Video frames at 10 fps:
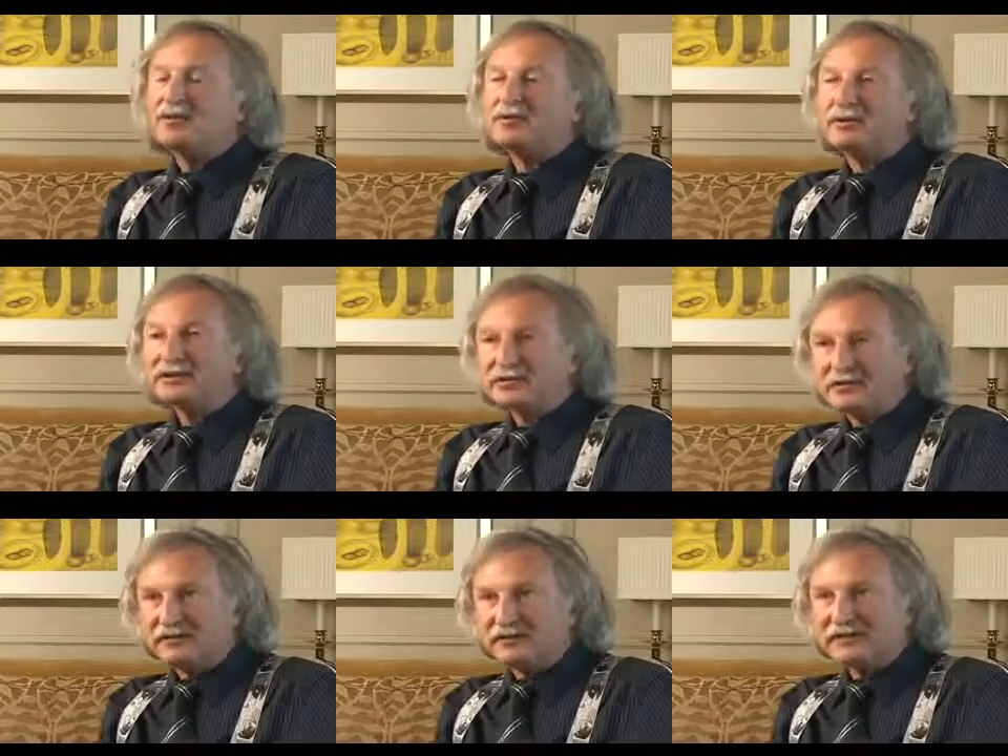
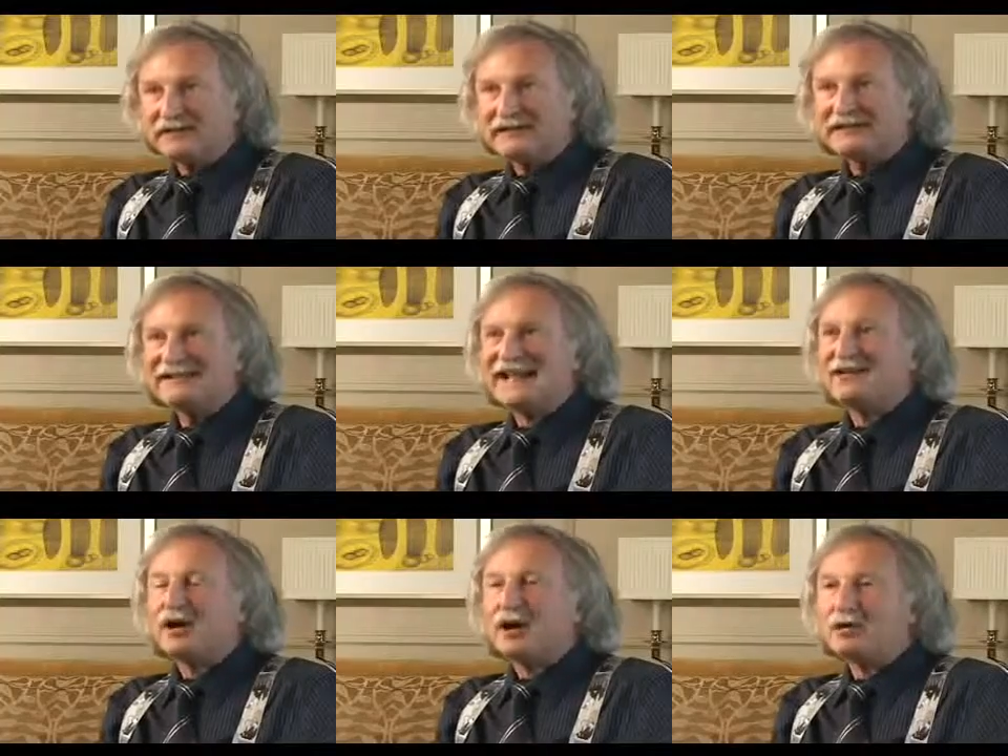nutritional deficiencies,
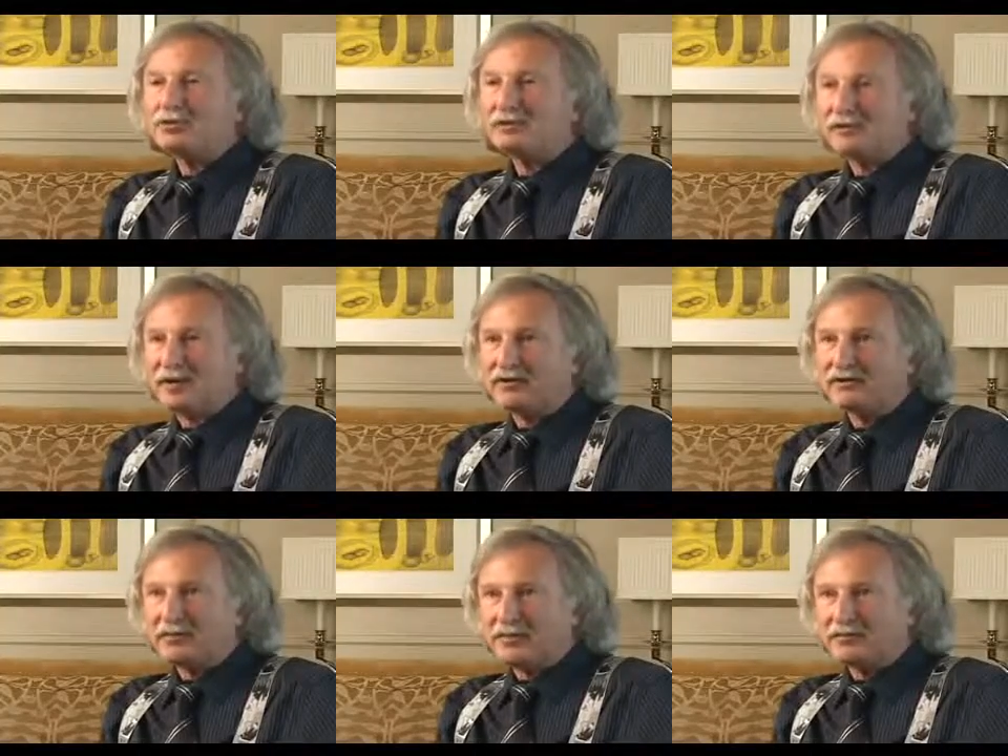and a host of other
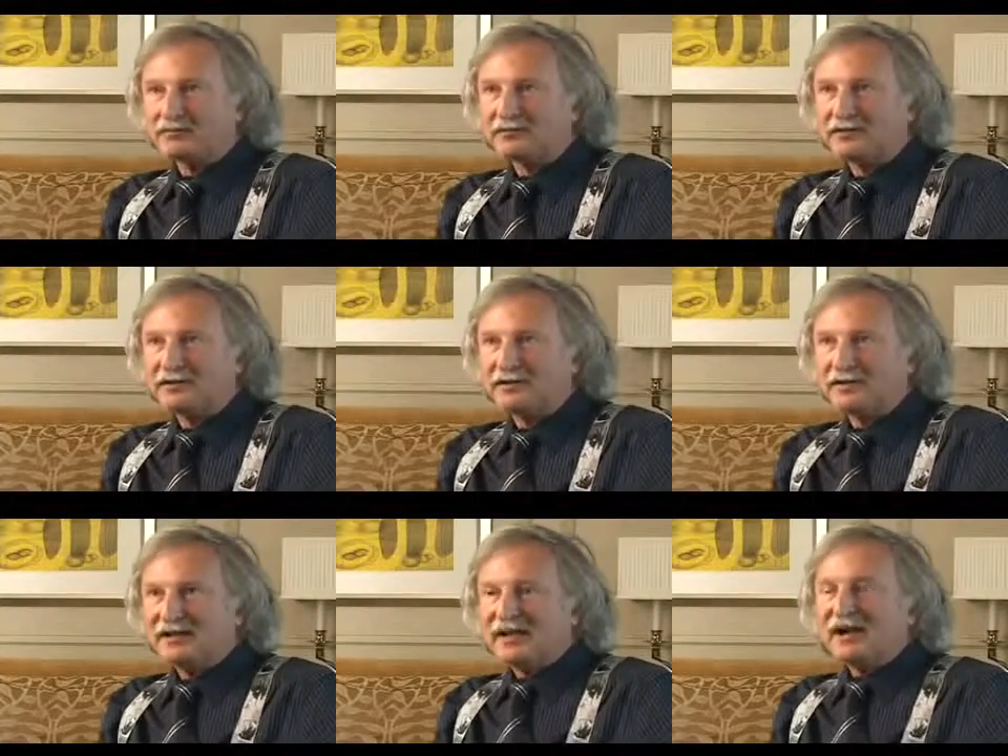problems.
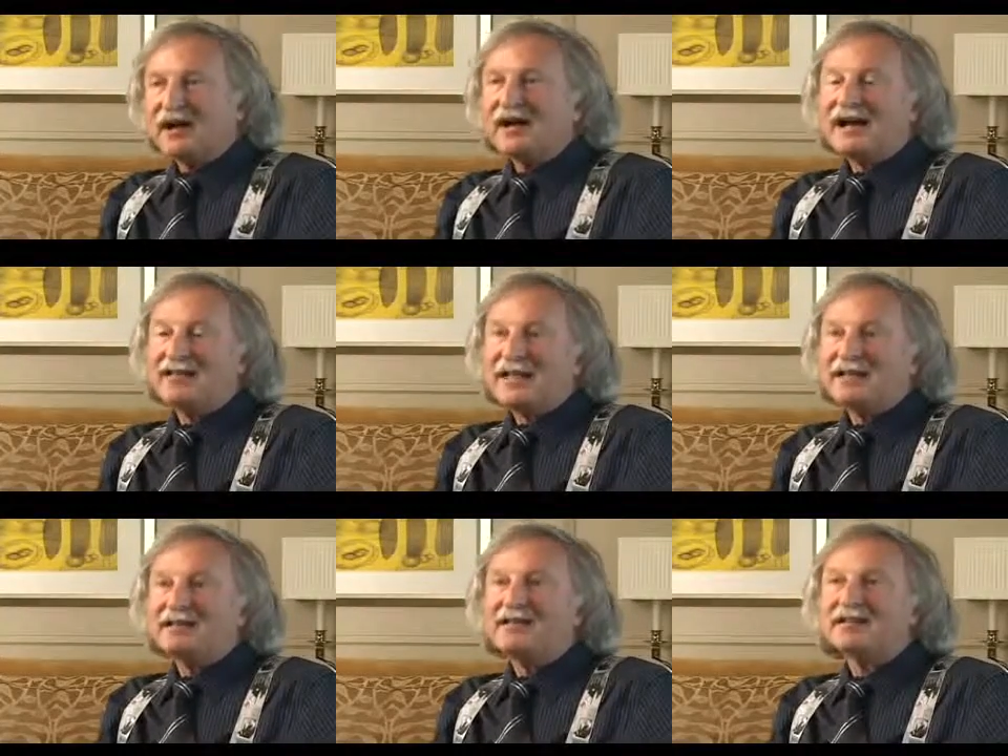And
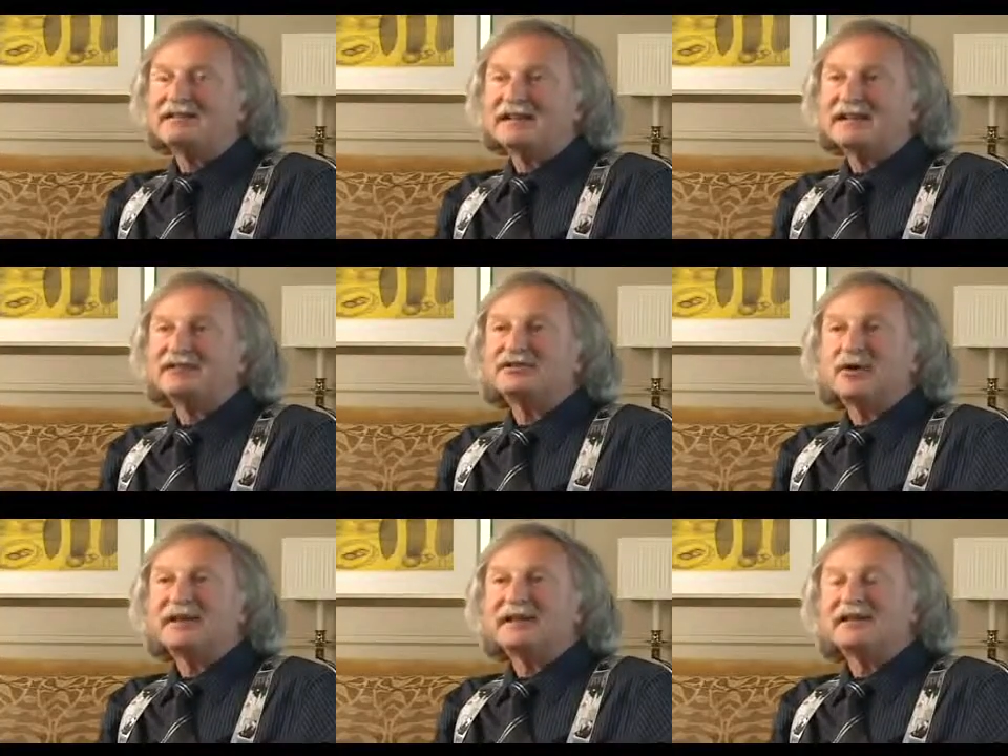then the study is
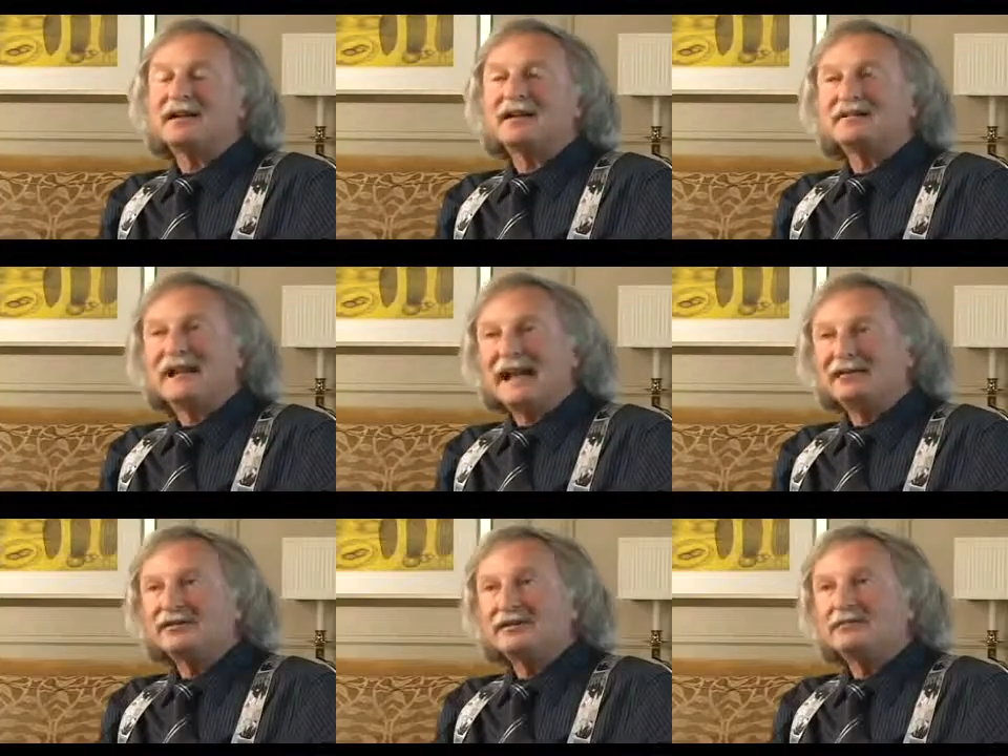showing that the
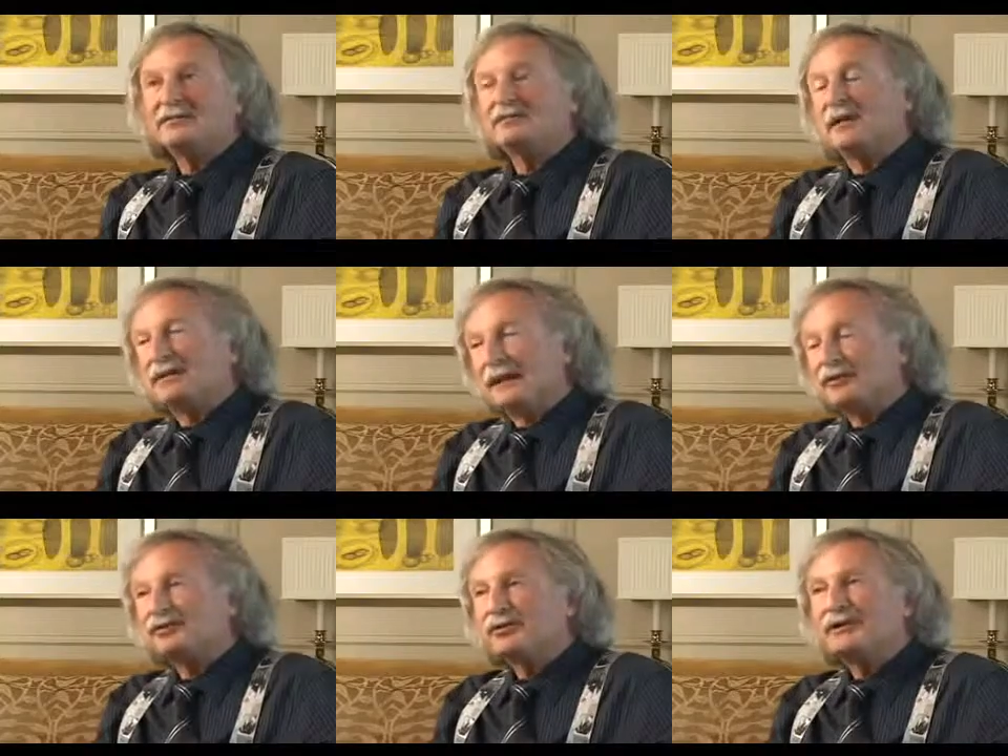calcium, and I'm
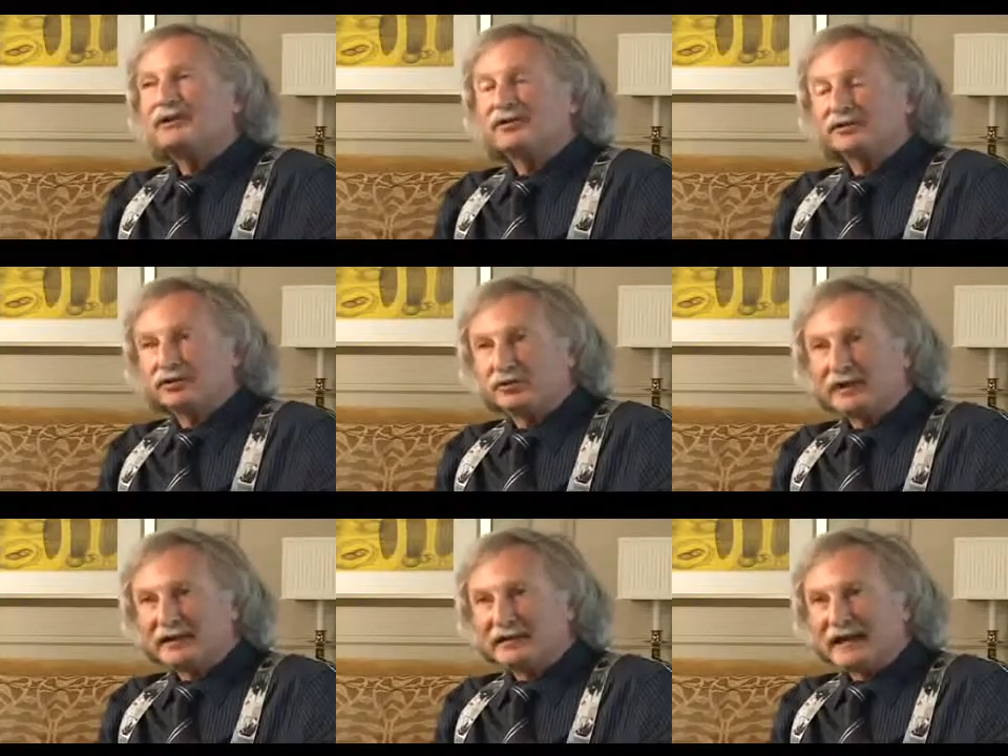concerned here for the
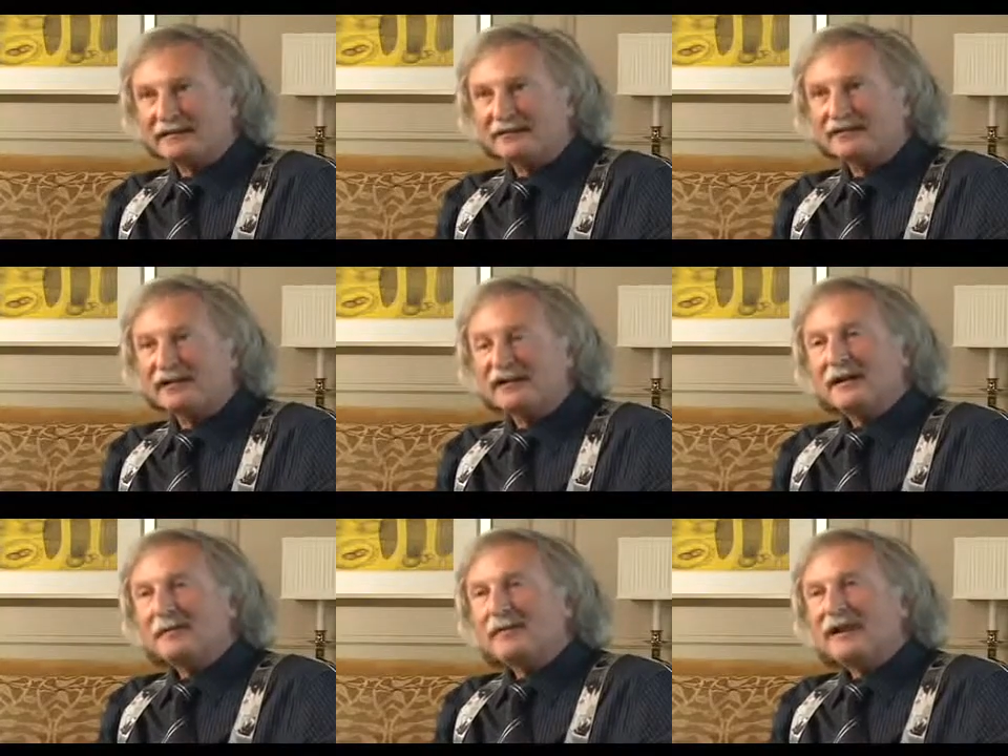chewable antacids,
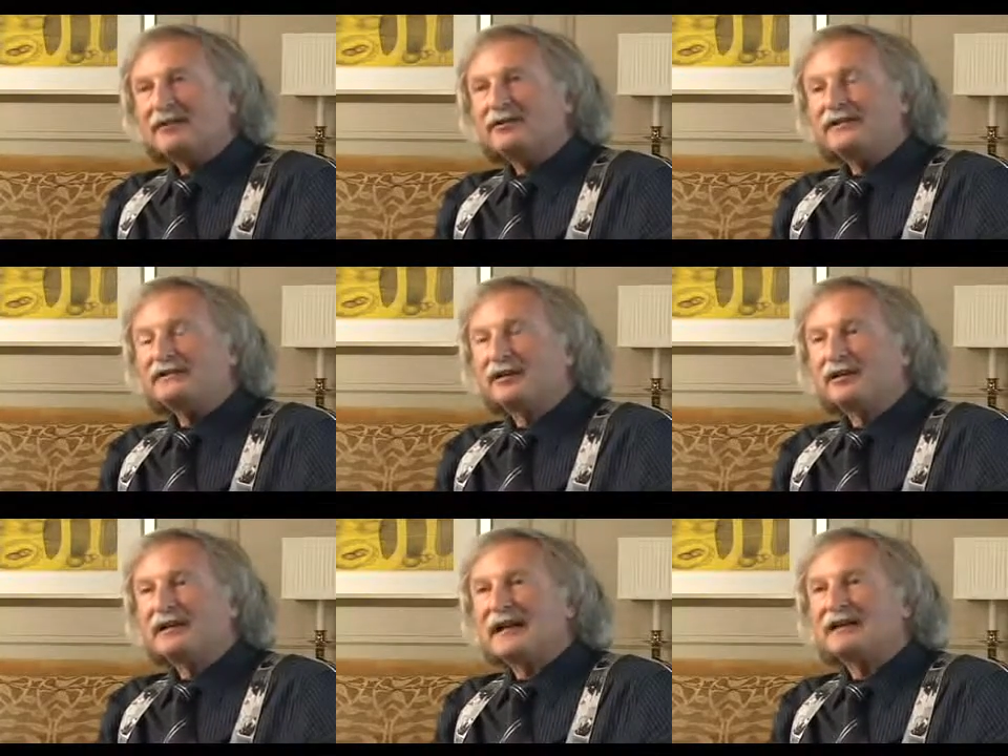increase
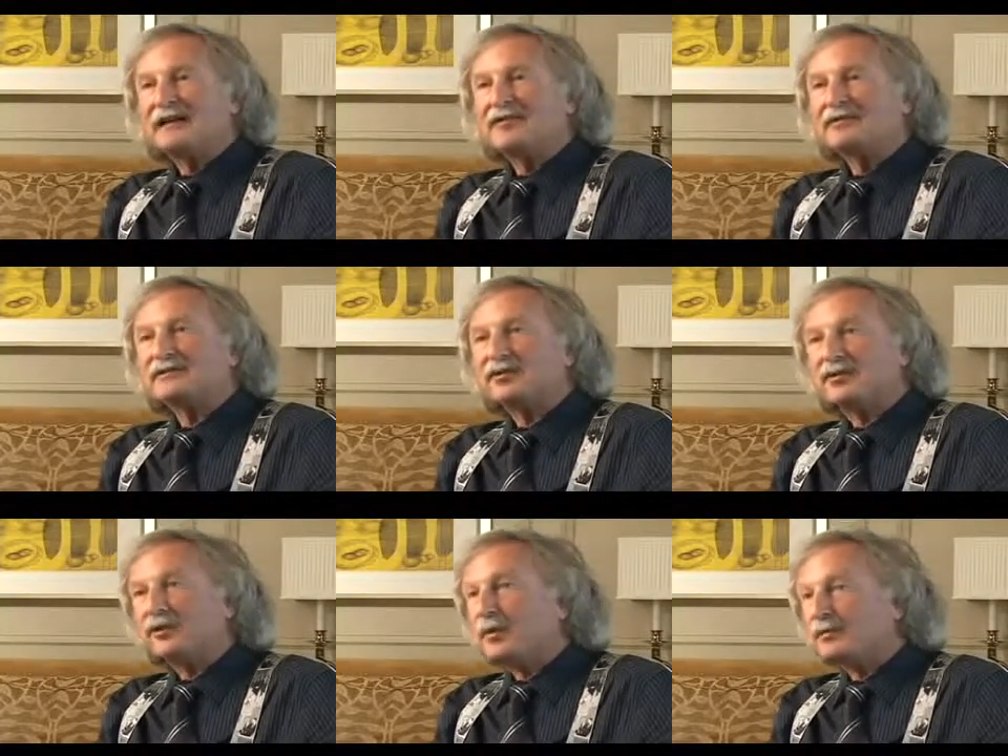heart attack death risk
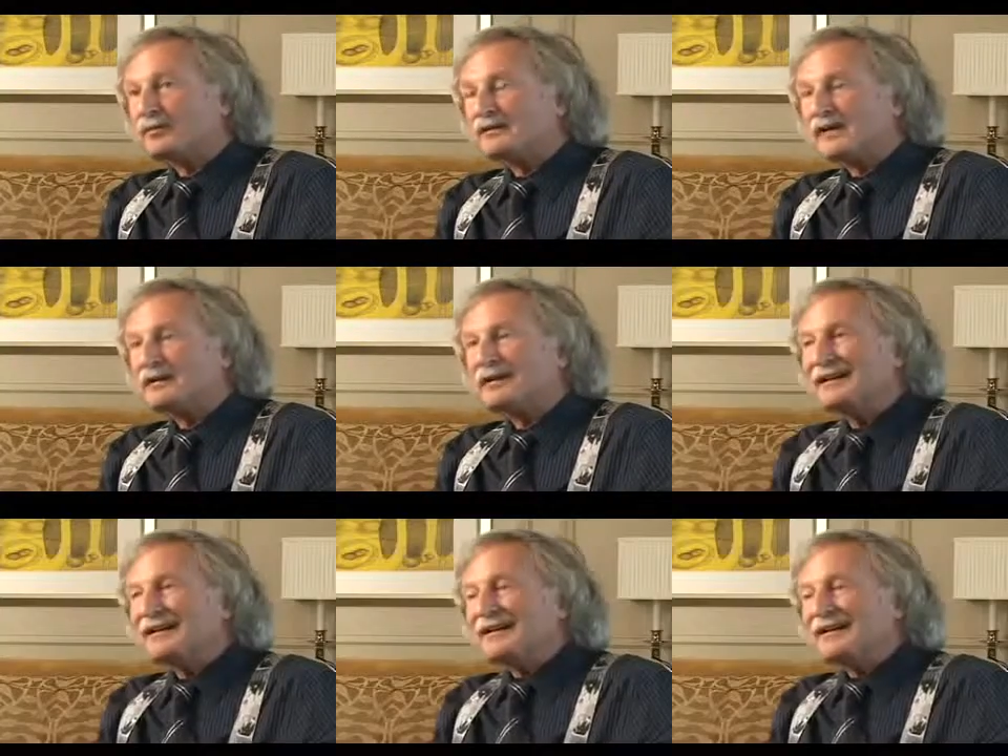31%.